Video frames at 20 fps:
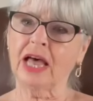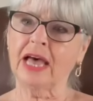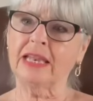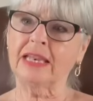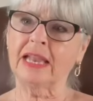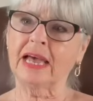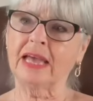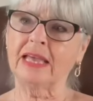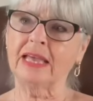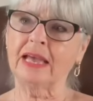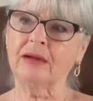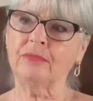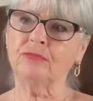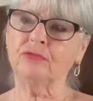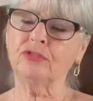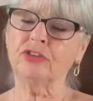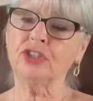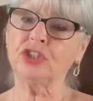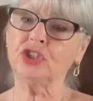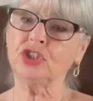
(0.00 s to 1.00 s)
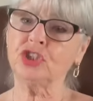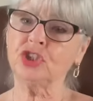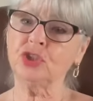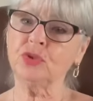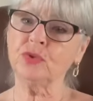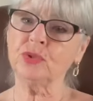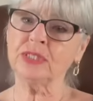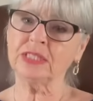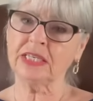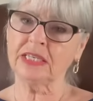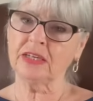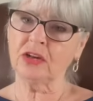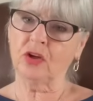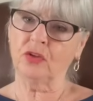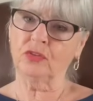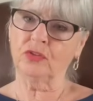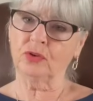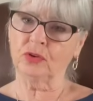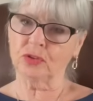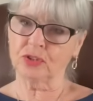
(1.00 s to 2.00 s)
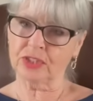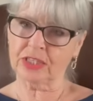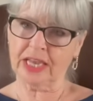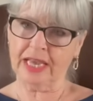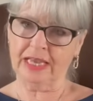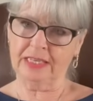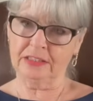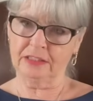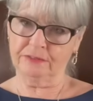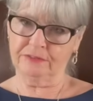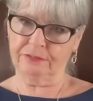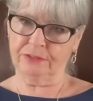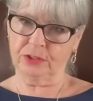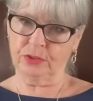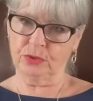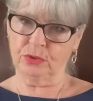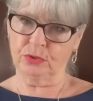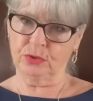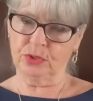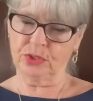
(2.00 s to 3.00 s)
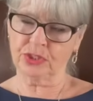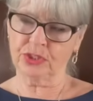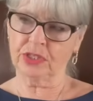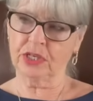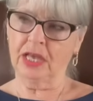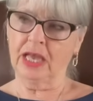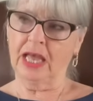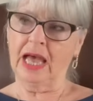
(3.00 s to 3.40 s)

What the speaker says: And I am reducing on those kind of foods.